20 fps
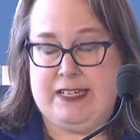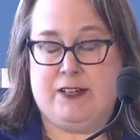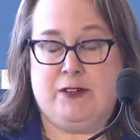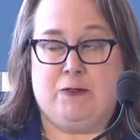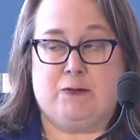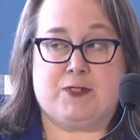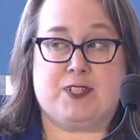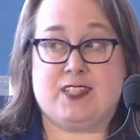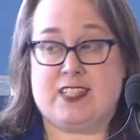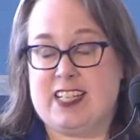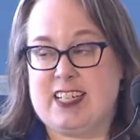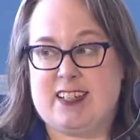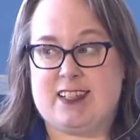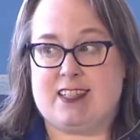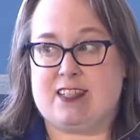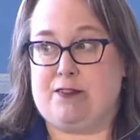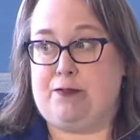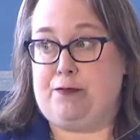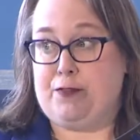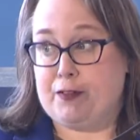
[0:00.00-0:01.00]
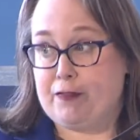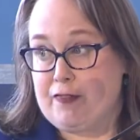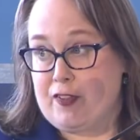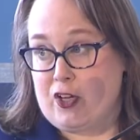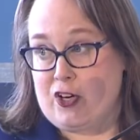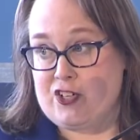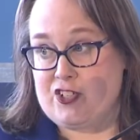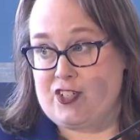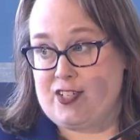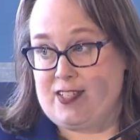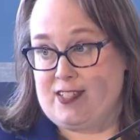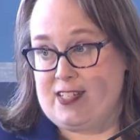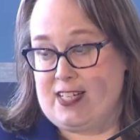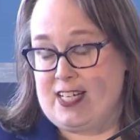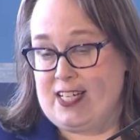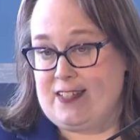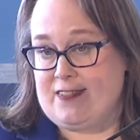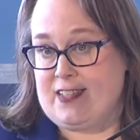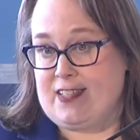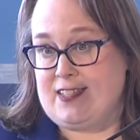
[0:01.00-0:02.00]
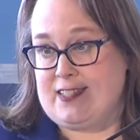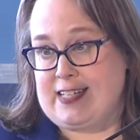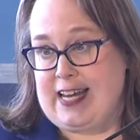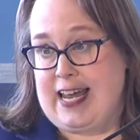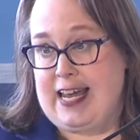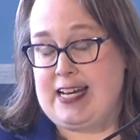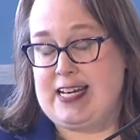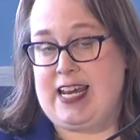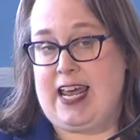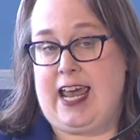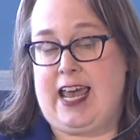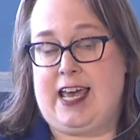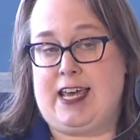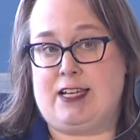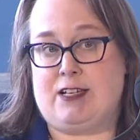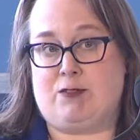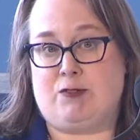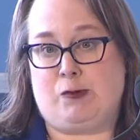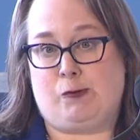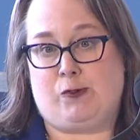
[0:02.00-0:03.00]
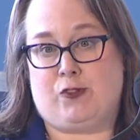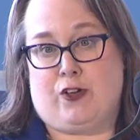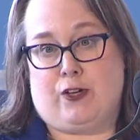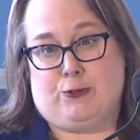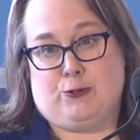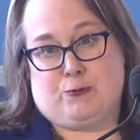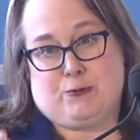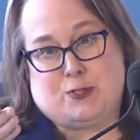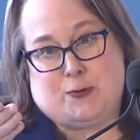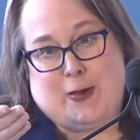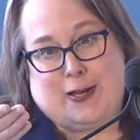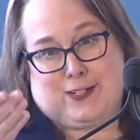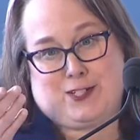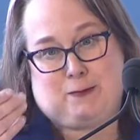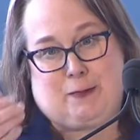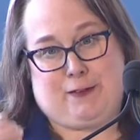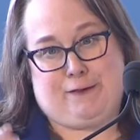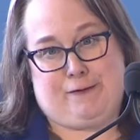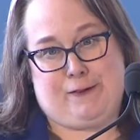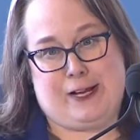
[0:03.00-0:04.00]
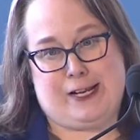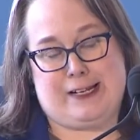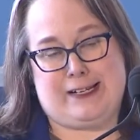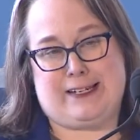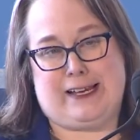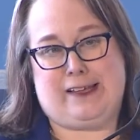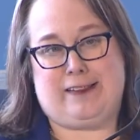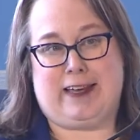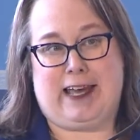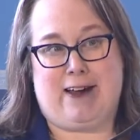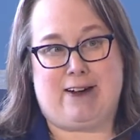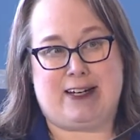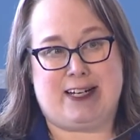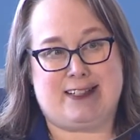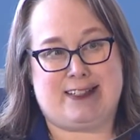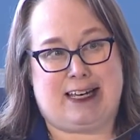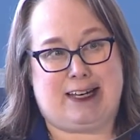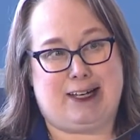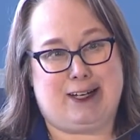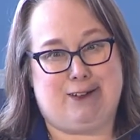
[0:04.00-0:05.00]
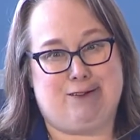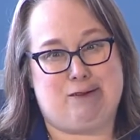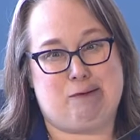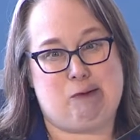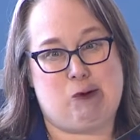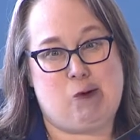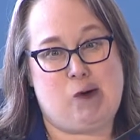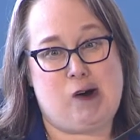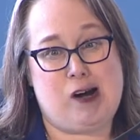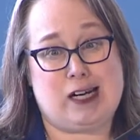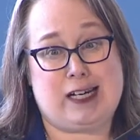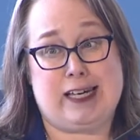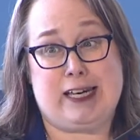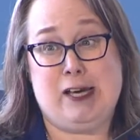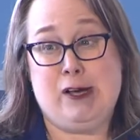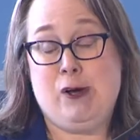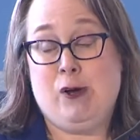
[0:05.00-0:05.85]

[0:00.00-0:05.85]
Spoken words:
Racine is the 5th largest city in the state, and with all due respect to my friend, the county executive in Milwaukee,